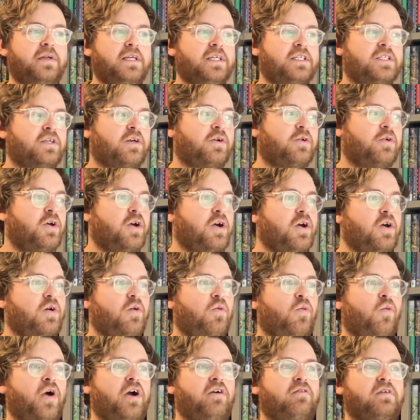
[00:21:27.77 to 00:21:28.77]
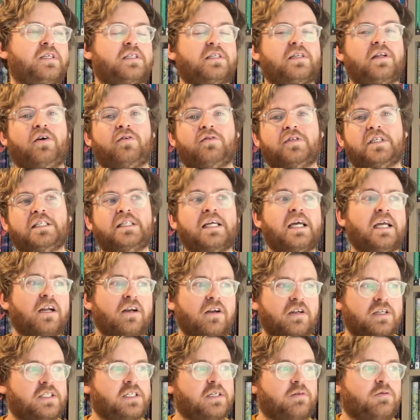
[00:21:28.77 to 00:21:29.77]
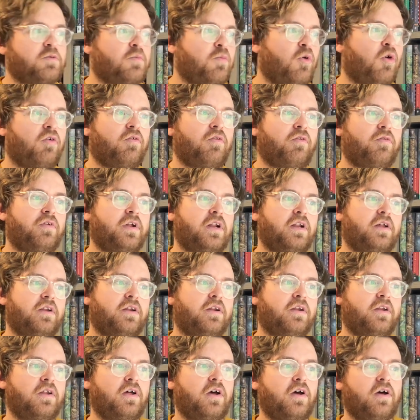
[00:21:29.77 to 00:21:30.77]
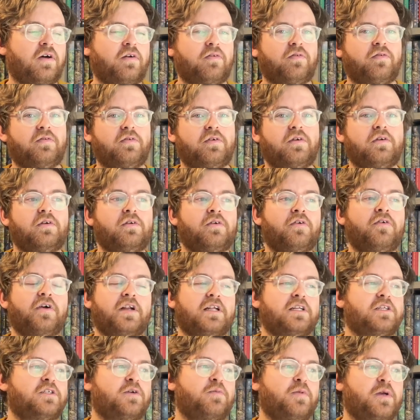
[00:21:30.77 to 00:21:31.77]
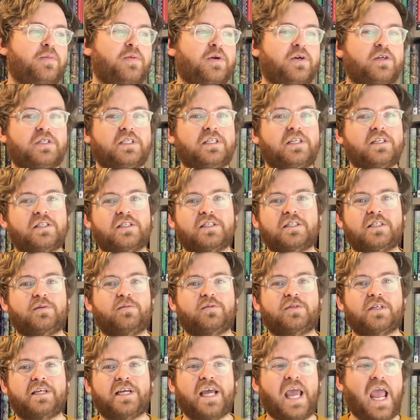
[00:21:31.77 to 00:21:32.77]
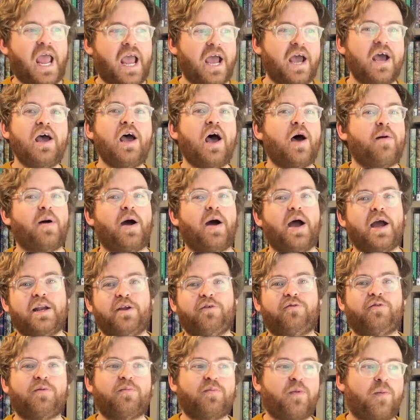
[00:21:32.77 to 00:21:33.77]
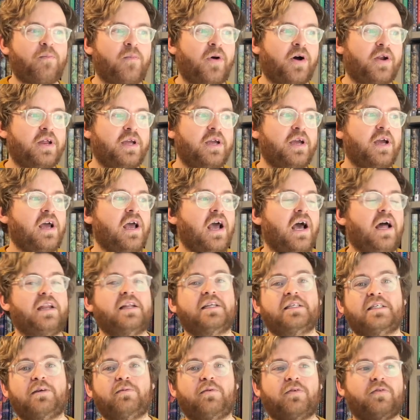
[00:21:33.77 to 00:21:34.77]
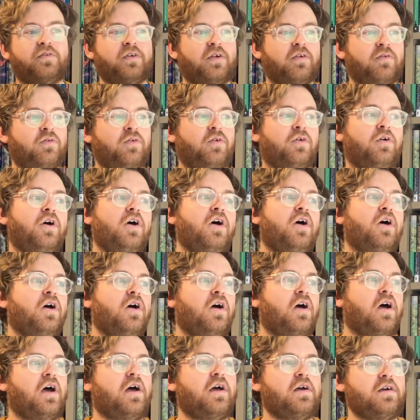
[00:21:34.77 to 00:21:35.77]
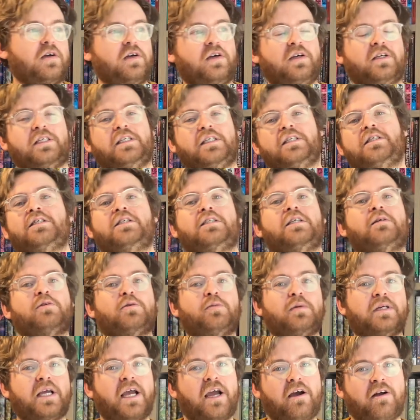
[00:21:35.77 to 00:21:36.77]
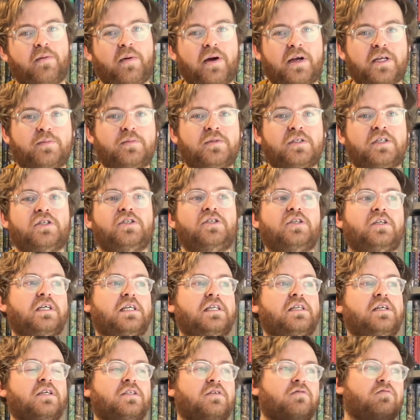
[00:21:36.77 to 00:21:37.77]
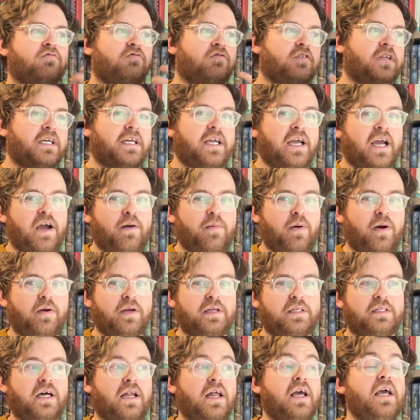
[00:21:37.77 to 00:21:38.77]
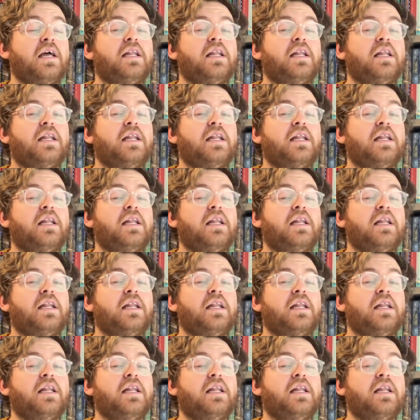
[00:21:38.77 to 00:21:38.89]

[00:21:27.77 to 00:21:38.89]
So whereas obviously Dangler seems more of a villain to me, because he doesn't seem to care about anything but money. And the same with Villefort, because he just seems to be caring about his position. He doesn't really care about his dad.